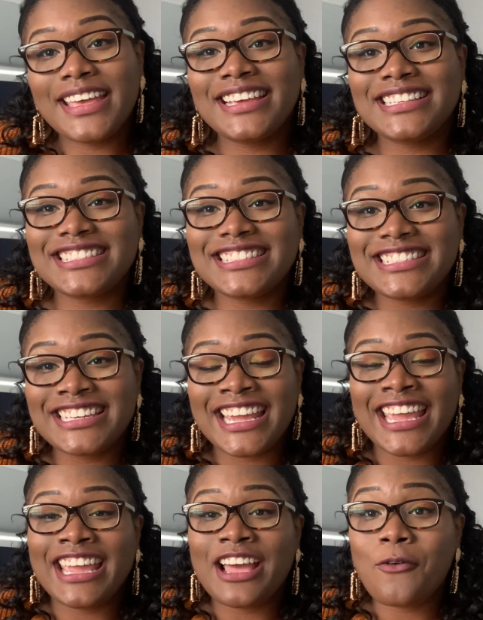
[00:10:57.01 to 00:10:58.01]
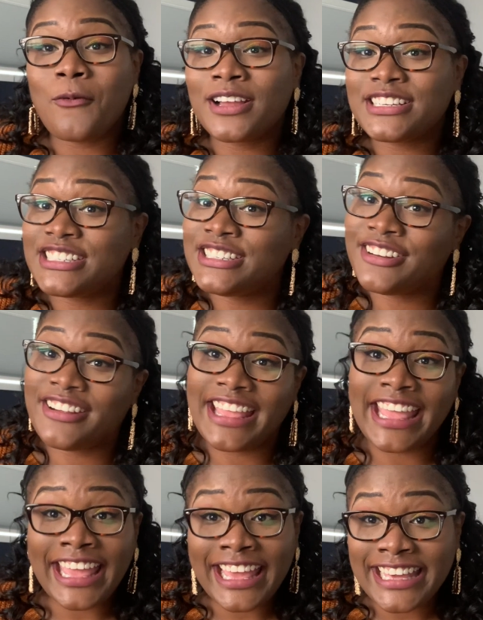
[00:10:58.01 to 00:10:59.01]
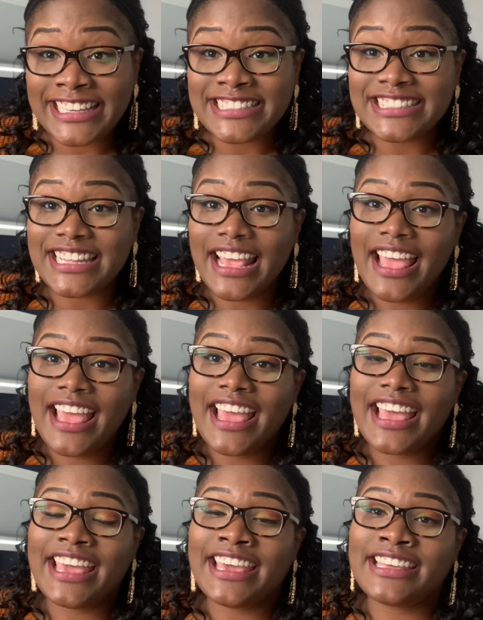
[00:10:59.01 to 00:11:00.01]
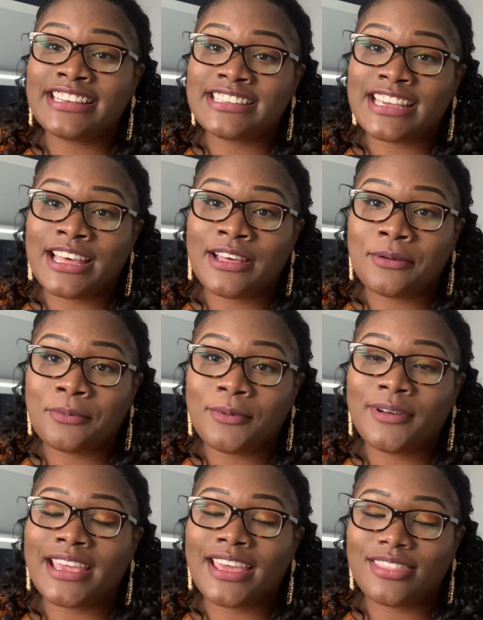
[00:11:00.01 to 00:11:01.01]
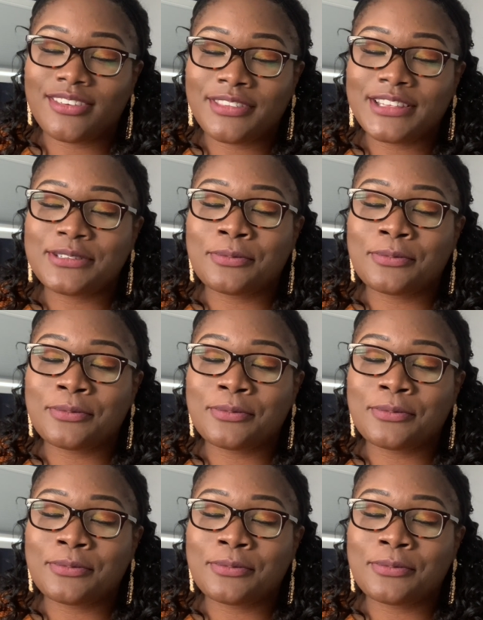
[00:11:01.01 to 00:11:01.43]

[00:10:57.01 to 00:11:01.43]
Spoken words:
stay washing your hands, and we'll get through this